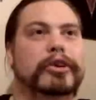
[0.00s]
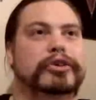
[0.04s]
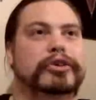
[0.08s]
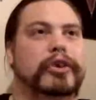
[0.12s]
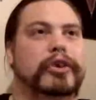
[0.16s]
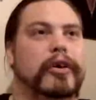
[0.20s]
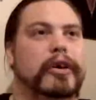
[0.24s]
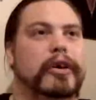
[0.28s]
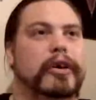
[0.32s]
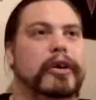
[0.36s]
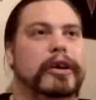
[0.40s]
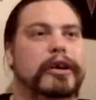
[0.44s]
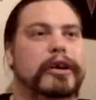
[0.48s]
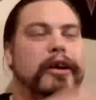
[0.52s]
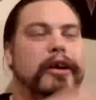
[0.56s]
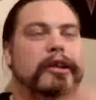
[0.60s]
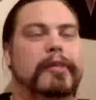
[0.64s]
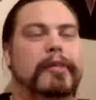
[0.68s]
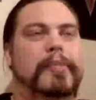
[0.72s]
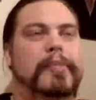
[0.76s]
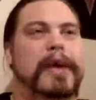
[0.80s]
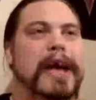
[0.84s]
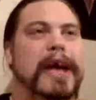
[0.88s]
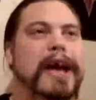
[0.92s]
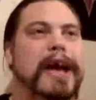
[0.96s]
When you're doing it on
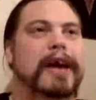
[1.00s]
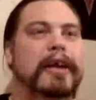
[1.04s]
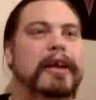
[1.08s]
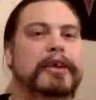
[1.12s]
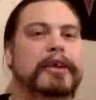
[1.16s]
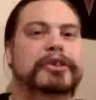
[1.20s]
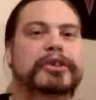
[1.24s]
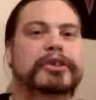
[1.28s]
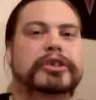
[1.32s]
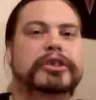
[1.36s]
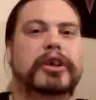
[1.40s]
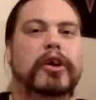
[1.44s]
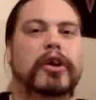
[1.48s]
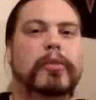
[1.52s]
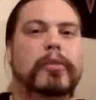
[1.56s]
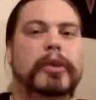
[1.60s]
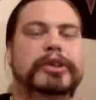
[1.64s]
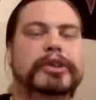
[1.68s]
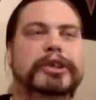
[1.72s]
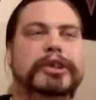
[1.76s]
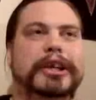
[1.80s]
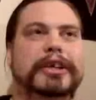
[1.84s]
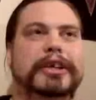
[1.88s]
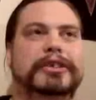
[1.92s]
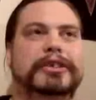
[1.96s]
the pad, it's so
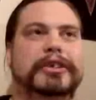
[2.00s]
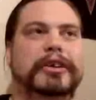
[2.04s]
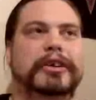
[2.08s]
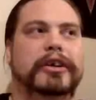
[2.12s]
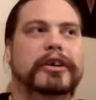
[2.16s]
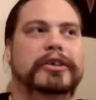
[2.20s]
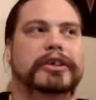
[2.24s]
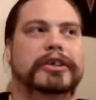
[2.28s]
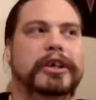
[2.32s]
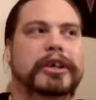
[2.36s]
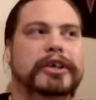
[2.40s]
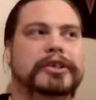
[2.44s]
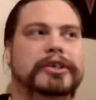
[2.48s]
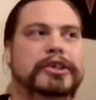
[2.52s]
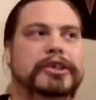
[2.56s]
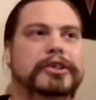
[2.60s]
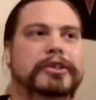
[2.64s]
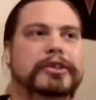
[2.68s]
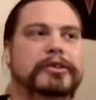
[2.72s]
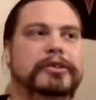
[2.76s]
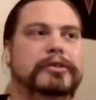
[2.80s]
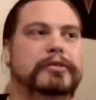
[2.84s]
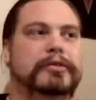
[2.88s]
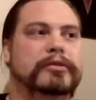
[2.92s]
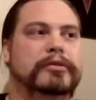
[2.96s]
much easier to
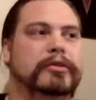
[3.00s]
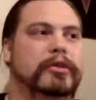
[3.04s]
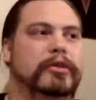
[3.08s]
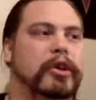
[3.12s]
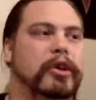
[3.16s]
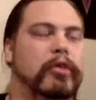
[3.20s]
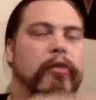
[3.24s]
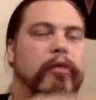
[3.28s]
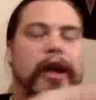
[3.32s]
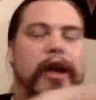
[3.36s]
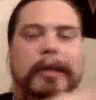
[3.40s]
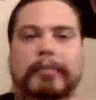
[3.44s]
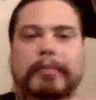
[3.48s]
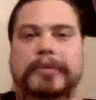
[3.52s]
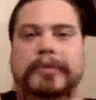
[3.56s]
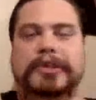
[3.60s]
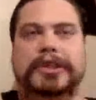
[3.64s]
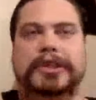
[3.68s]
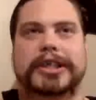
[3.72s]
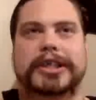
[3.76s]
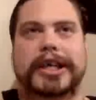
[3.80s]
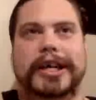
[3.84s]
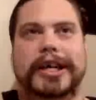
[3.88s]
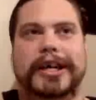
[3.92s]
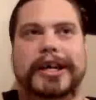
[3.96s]
just correct
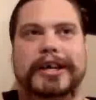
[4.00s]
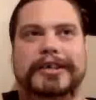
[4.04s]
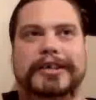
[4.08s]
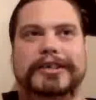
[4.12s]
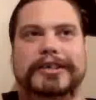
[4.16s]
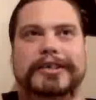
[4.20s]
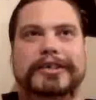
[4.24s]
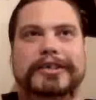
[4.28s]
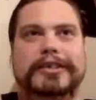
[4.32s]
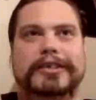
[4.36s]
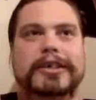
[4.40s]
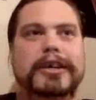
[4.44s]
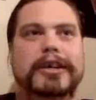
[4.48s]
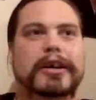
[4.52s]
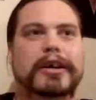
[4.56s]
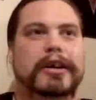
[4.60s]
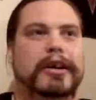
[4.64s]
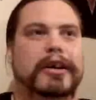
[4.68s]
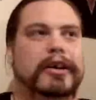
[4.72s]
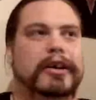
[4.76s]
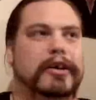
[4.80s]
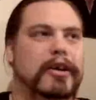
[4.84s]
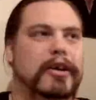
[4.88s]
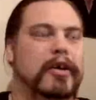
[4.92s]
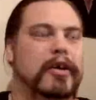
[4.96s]
mistakes,
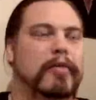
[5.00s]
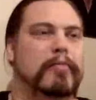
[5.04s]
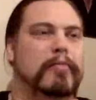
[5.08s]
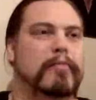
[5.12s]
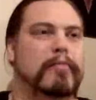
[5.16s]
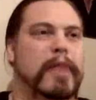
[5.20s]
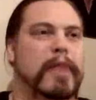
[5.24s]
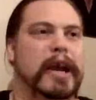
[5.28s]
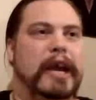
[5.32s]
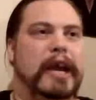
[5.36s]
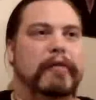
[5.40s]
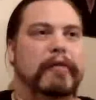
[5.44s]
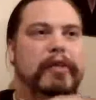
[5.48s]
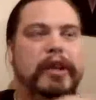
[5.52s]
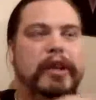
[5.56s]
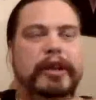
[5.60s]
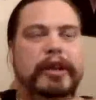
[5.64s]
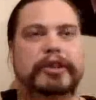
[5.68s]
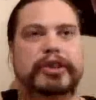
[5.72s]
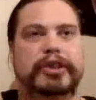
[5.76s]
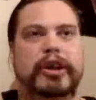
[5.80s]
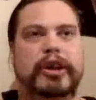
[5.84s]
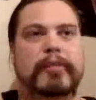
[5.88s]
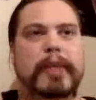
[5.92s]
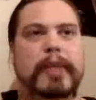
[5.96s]
make
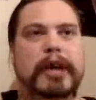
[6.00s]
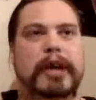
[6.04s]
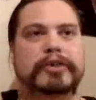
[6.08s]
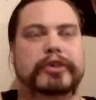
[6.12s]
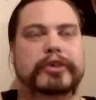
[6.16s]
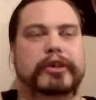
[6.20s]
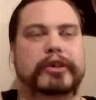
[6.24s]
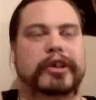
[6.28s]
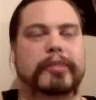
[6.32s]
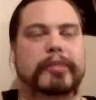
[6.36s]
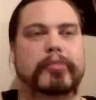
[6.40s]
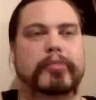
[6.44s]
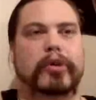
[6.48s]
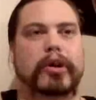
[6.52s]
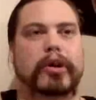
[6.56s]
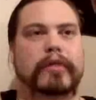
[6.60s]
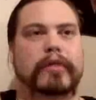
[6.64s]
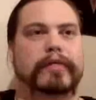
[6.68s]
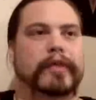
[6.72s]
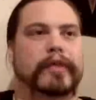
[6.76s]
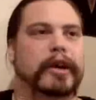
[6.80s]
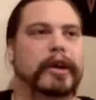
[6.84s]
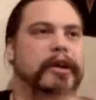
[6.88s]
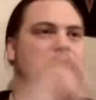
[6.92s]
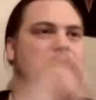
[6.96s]
everything geometrically
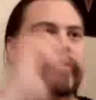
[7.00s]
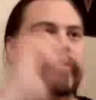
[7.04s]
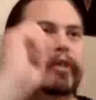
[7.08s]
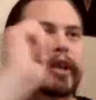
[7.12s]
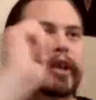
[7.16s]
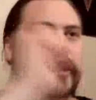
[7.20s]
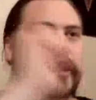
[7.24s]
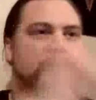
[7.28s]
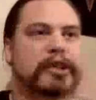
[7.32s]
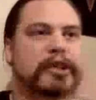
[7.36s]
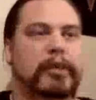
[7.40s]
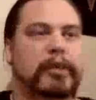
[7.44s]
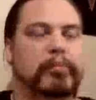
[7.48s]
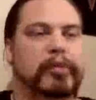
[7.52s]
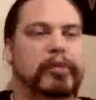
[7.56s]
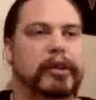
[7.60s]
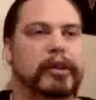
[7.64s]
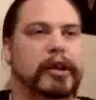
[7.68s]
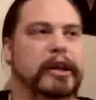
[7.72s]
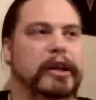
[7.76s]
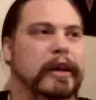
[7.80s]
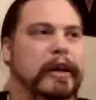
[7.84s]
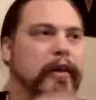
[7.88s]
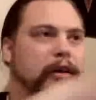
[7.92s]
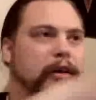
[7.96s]
perfect, everything's
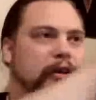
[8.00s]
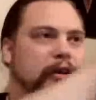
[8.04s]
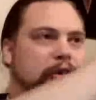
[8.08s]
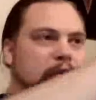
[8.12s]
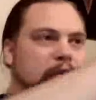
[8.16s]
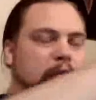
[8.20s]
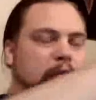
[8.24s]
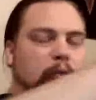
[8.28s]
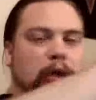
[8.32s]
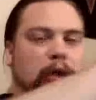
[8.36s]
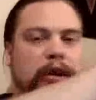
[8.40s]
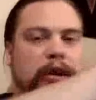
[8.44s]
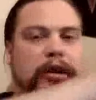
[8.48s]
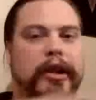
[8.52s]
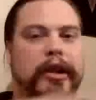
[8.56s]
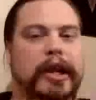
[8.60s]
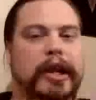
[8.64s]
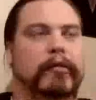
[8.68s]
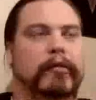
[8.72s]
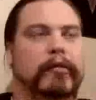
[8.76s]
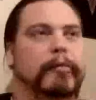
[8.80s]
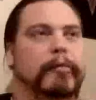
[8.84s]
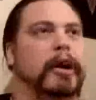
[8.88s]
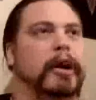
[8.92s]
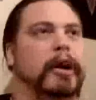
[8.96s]
completely colored, just one
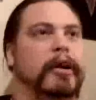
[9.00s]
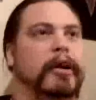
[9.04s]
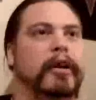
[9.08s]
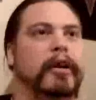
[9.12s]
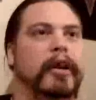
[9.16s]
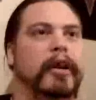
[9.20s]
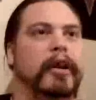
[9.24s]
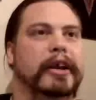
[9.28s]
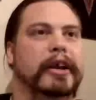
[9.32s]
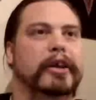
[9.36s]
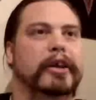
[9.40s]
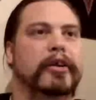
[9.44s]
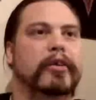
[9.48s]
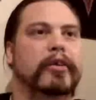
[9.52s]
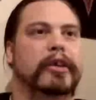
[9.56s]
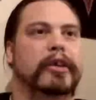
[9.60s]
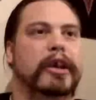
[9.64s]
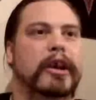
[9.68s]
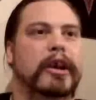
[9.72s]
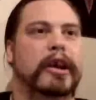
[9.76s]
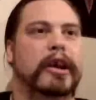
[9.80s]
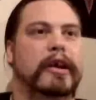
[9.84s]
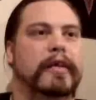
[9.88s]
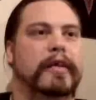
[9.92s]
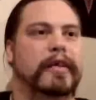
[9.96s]
click of a button. Like, you
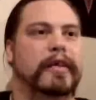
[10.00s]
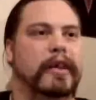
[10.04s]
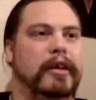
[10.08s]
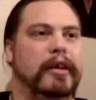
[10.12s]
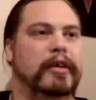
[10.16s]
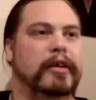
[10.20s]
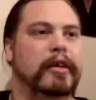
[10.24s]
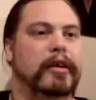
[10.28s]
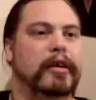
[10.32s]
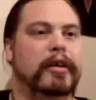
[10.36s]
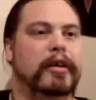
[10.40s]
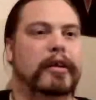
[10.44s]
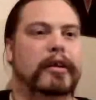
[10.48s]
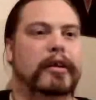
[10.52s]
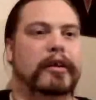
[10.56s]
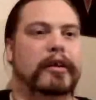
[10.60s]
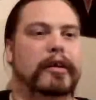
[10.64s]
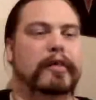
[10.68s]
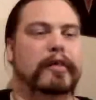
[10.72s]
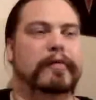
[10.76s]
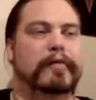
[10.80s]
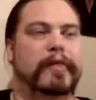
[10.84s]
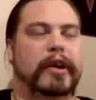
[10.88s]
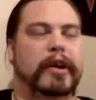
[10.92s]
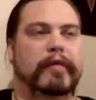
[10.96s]
don't get any
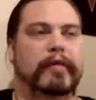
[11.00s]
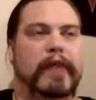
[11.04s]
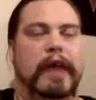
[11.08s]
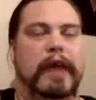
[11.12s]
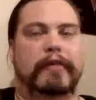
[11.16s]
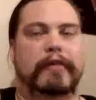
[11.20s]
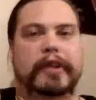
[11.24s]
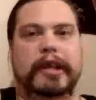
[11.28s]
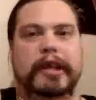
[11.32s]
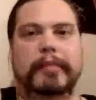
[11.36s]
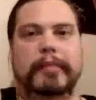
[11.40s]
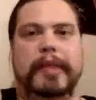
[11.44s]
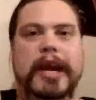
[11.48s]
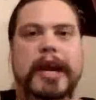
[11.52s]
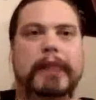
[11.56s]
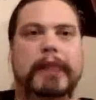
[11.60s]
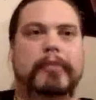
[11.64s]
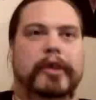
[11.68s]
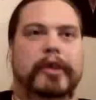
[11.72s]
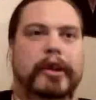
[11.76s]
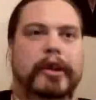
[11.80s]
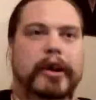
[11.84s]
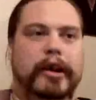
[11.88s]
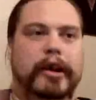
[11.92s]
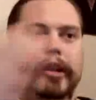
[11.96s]
fun of having the
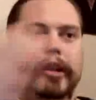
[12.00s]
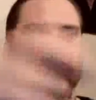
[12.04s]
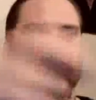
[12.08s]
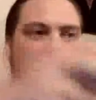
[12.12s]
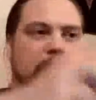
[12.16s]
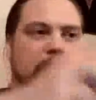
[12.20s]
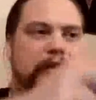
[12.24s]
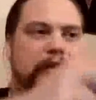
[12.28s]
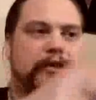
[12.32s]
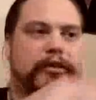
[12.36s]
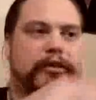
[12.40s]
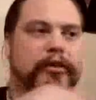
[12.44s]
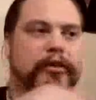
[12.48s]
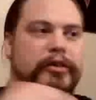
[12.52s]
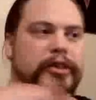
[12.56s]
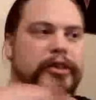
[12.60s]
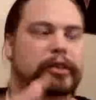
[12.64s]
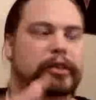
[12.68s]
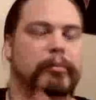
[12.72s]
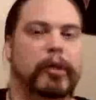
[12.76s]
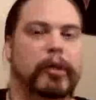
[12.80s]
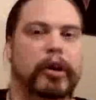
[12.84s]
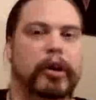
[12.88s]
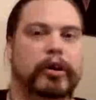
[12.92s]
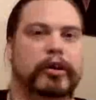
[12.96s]
paper there, the
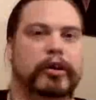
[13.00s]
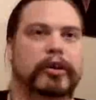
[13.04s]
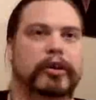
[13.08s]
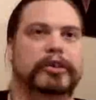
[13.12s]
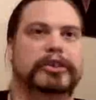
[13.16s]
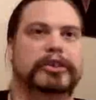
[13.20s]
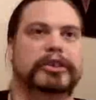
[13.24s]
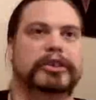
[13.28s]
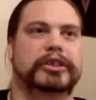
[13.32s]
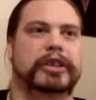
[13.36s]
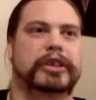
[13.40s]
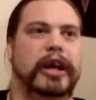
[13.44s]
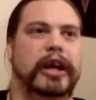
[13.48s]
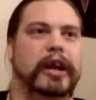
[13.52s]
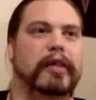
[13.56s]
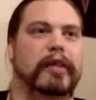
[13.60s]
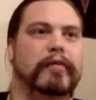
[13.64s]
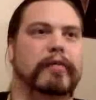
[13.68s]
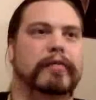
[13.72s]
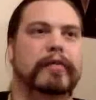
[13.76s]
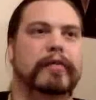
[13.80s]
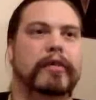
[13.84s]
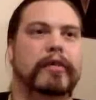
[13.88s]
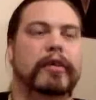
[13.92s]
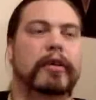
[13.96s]
pencils, the markers, just kind
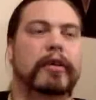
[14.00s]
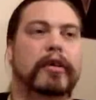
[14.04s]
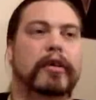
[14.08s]
of,